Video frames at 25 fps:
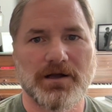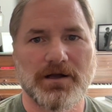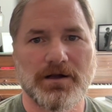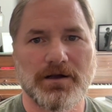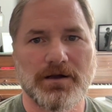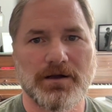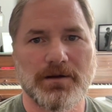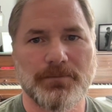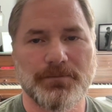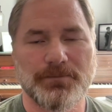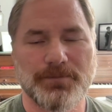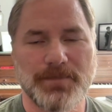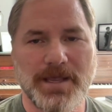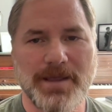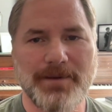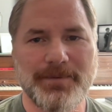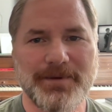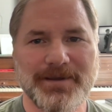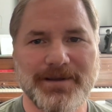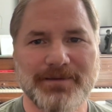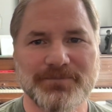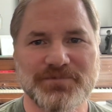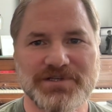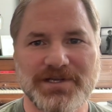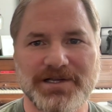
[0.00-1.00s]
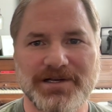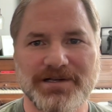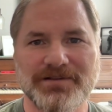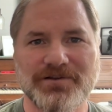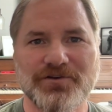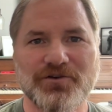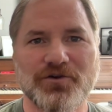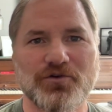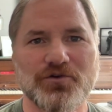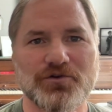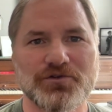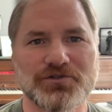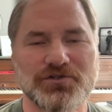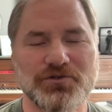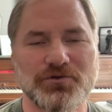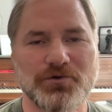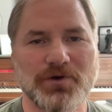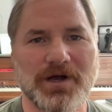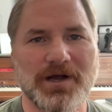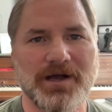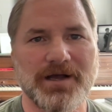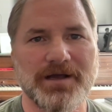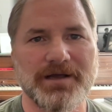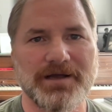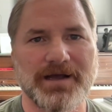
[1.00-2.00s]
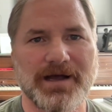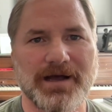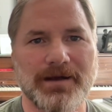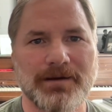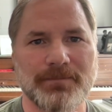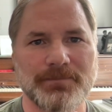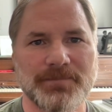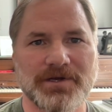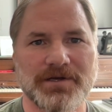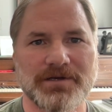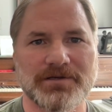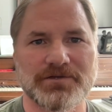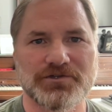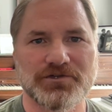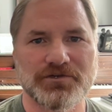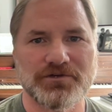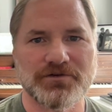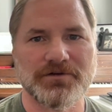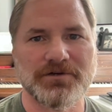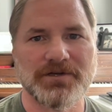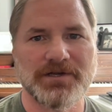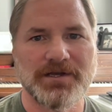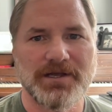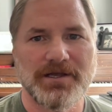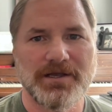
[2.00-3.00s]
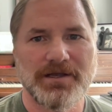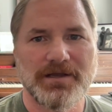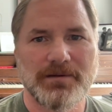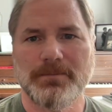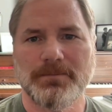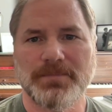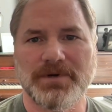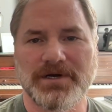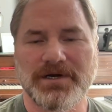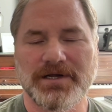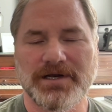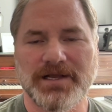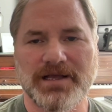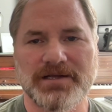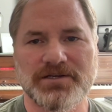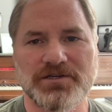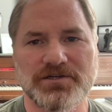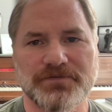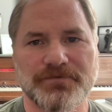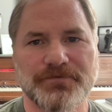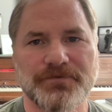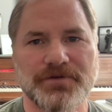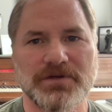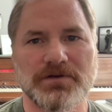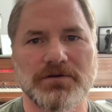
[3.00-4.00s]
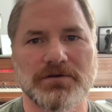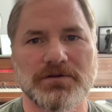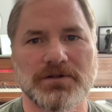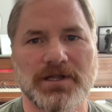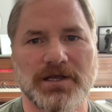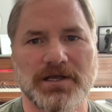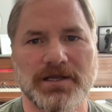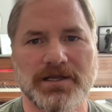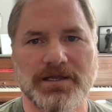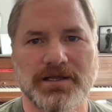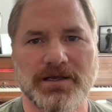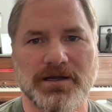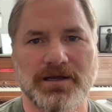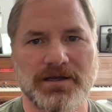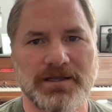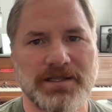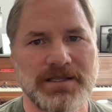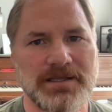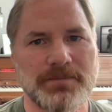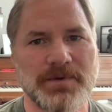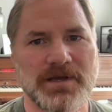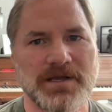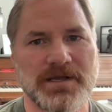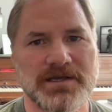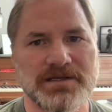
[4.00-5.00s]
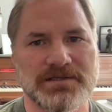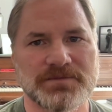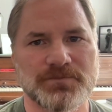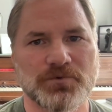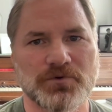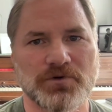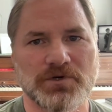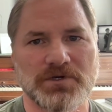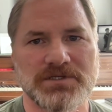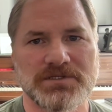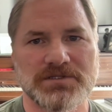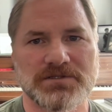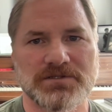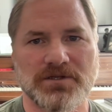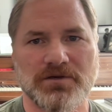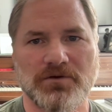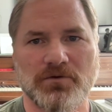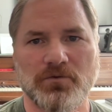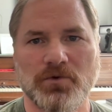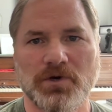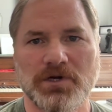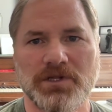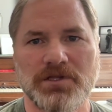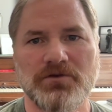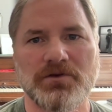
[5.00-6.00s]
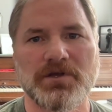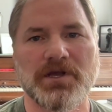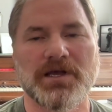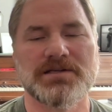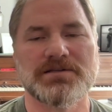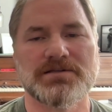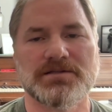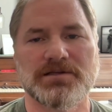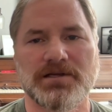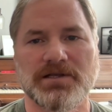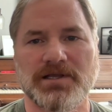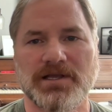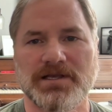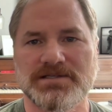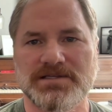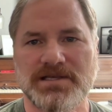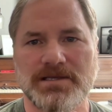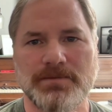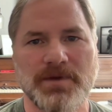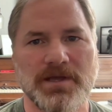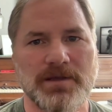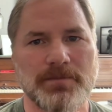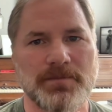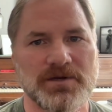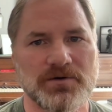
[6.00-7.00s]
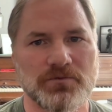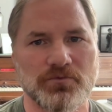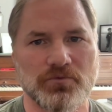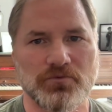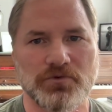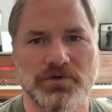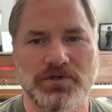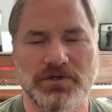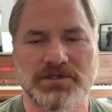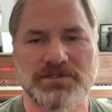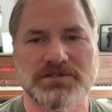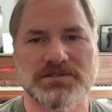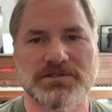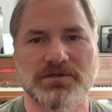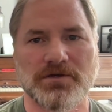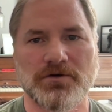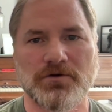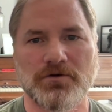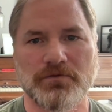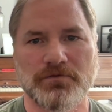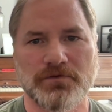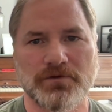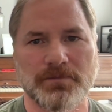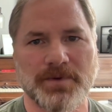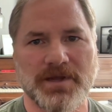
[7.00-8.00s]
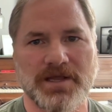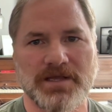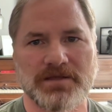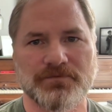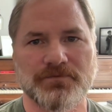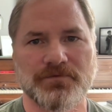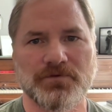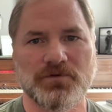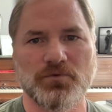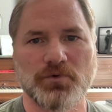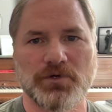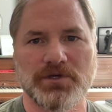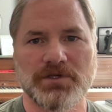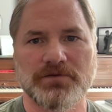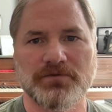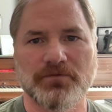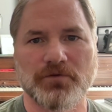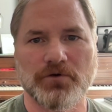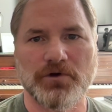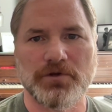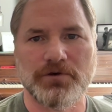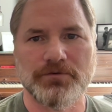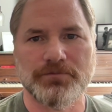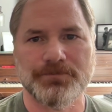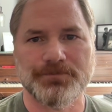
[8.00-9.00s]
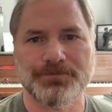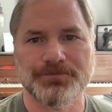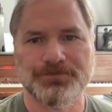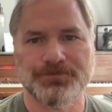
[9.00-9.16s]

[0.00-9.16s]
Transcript: Maybe I'm setting the goals too high, I'm not sure, but I just feel like eBay is pretty slow. What do you guys think? Has eBay been really slow over the past few weeks for you?